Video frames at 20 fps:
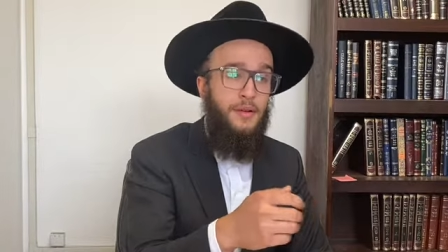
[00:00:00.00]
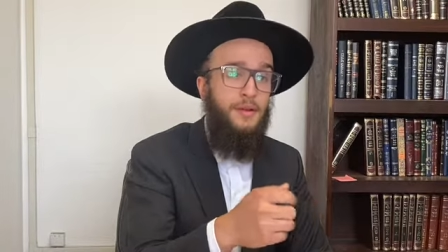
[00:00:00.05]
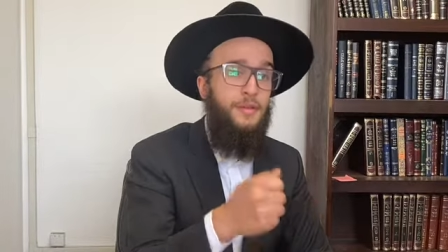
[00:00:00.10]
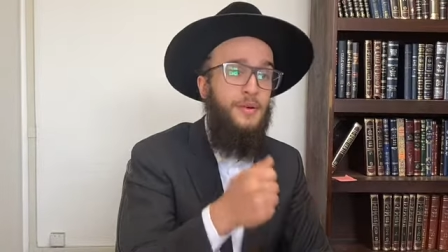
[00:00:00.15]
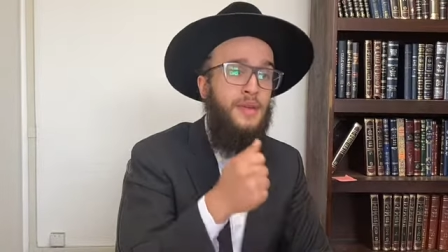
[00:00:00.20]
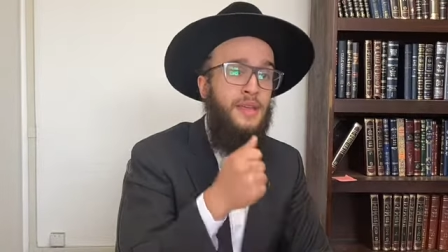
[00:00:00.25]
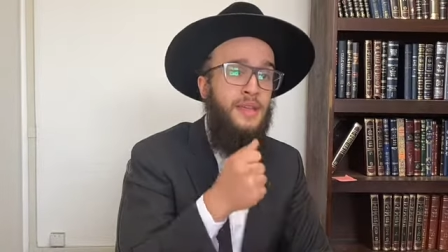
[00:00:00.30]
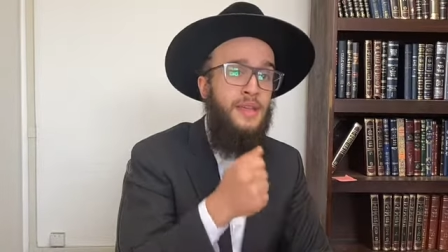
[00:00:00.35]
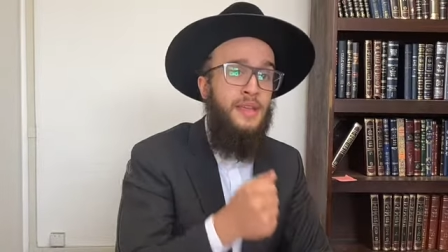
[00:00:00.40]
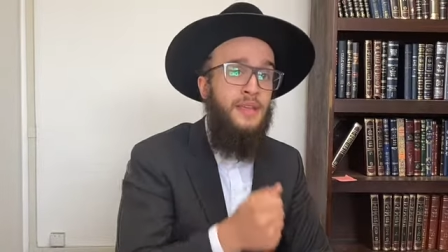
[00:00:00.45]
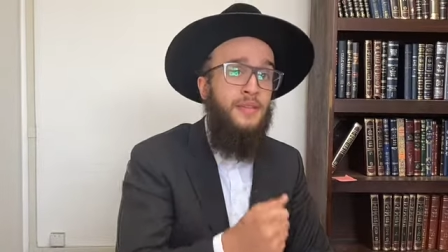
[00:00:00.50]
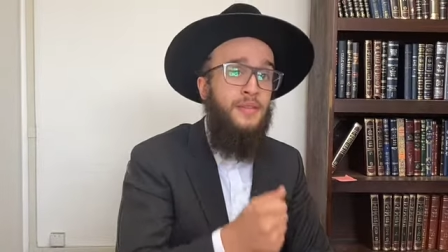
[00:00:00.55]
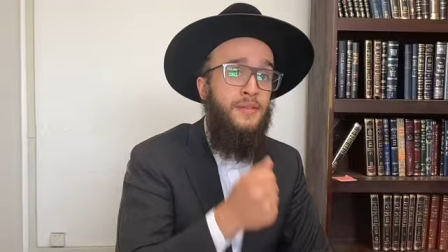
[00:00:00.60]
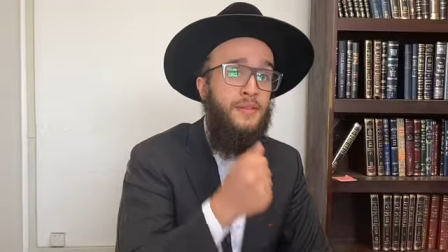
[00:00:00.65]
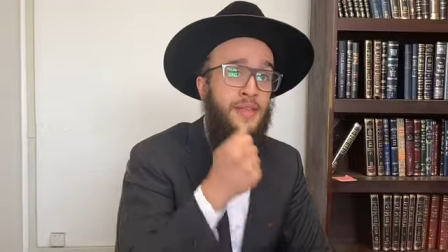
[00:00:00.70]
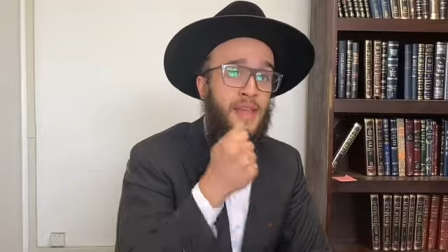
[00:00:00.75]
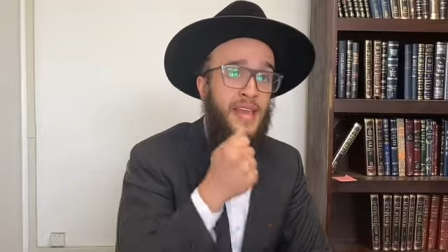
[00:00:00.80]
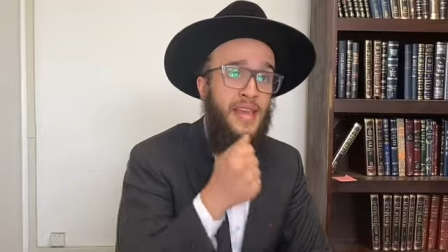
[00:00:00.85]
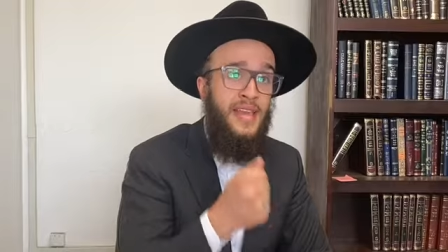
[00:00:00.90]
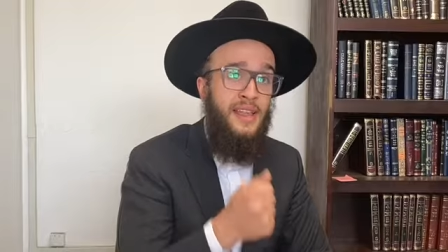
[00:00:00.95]
we need to
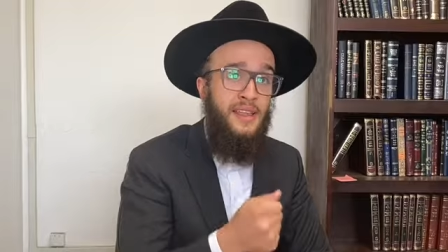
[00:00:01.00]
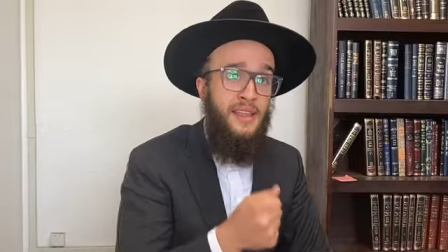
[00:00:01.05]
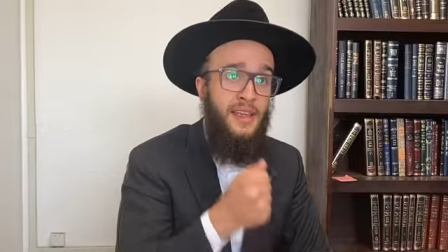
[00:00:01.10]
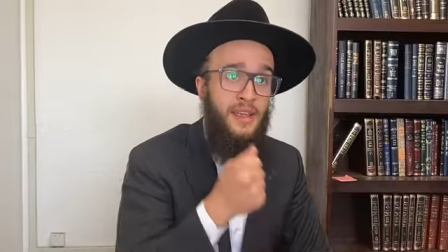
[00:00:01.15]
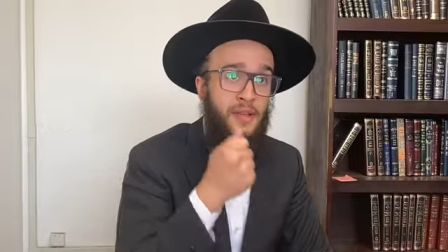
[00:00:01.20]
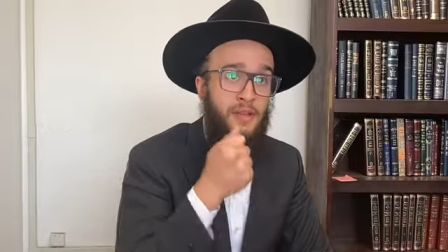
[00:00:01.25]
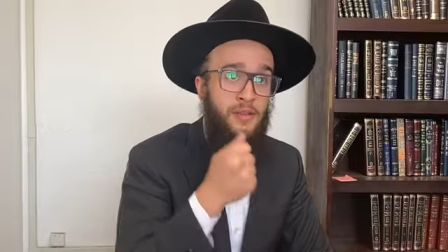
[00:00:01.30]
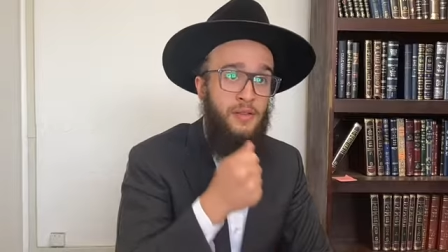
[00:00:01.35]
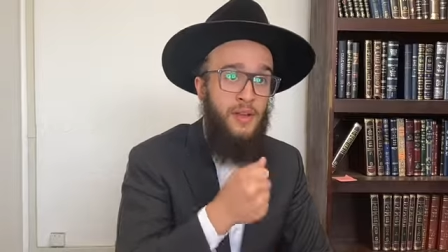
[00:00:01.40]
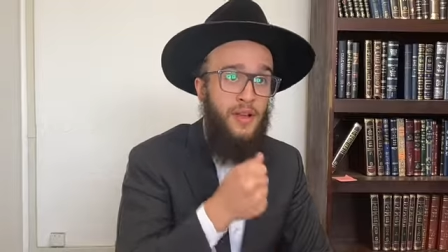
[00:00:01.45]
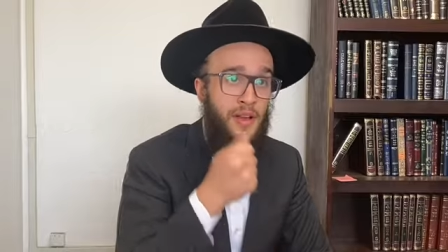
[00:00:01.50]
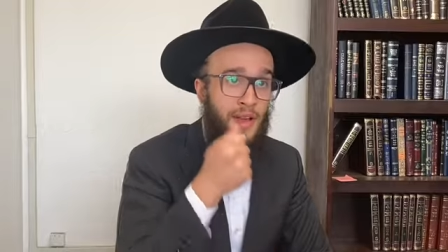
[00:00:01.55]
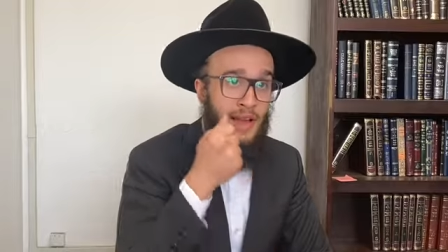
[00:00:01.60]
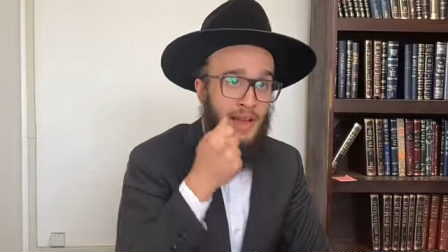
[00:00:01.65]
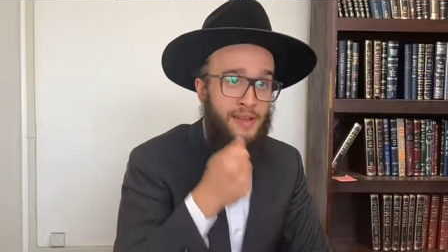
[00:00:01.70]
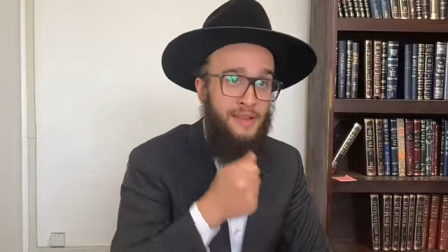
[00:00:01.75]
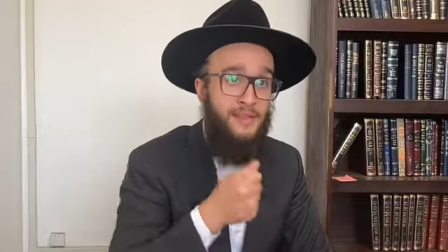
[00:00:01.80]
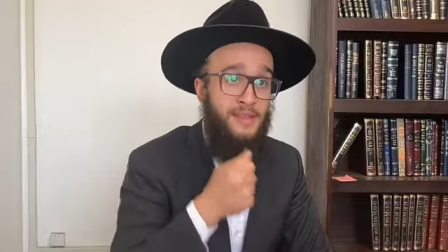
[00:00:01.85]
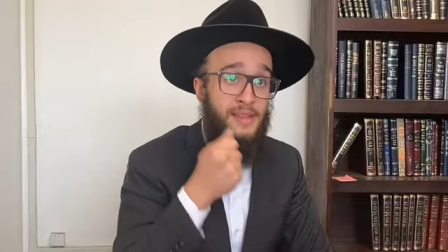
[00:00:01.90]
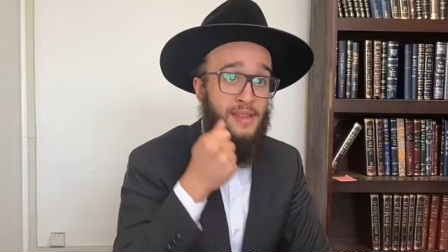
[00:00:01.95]
take it into our
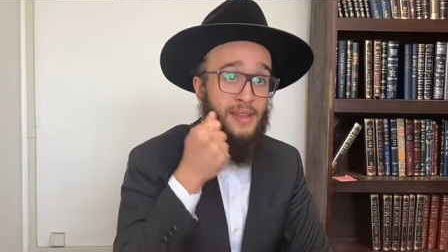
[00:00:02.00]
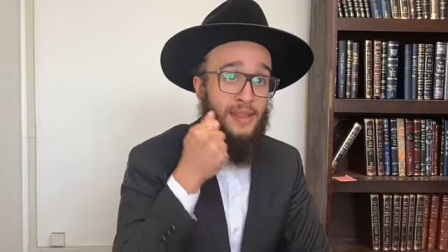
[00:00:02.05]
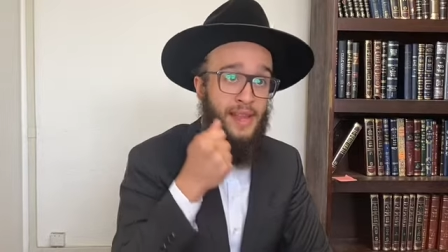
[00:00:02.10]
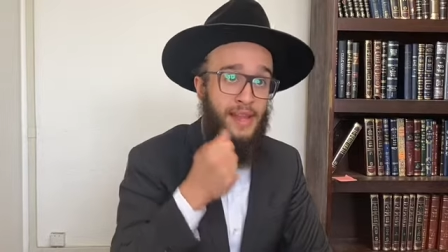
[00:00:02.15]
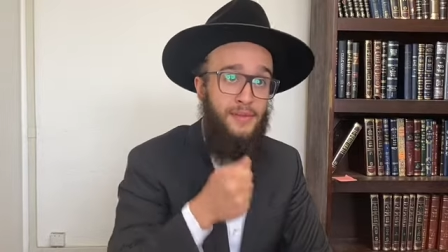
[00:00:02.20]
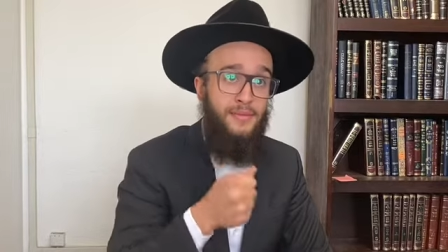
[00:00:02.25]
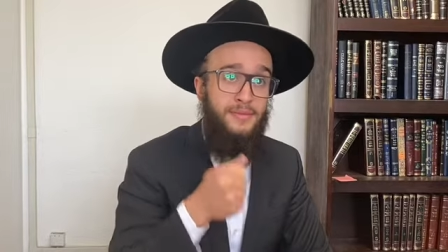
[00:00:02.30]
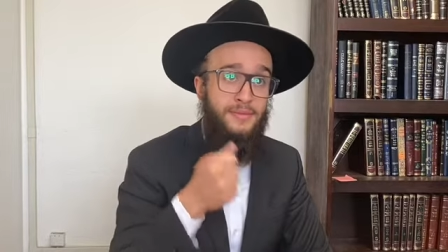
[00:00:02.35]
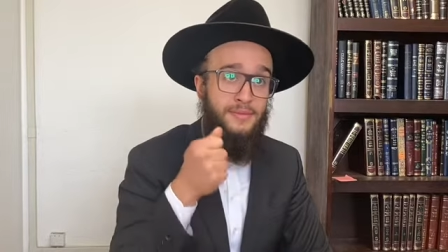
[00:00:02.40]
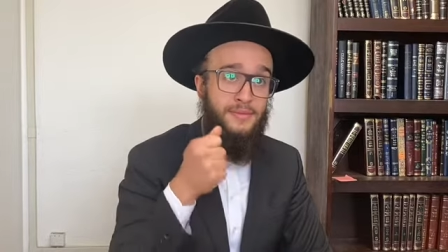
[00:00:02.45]
hands now.